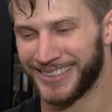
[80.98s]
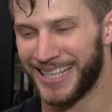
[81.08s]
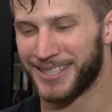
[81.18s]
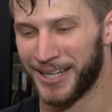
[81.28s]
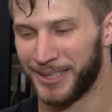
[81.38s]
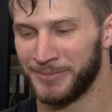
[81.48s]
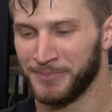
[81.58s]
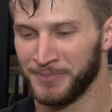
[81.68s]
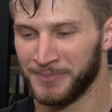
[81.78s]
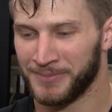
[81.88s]
It's a
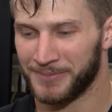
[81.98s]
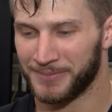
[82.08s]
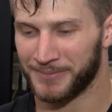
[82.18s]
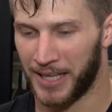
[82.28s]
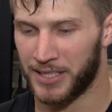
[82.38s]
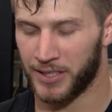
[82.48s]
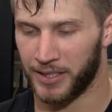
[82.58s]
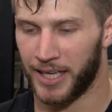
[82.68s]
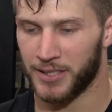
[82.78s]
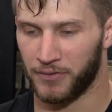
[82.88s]

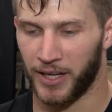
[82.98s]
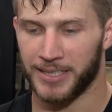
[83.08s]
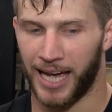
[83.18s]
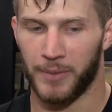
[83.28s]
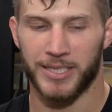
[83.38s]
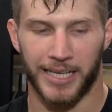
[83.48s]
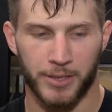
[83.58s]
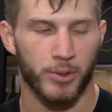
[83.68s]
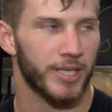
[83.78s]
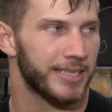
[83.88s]
fun time. It's an
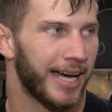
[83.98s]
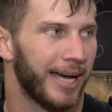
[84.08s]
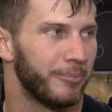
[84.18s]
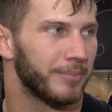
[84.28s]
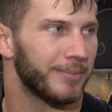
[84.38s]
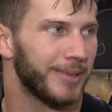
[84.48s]
interesting time.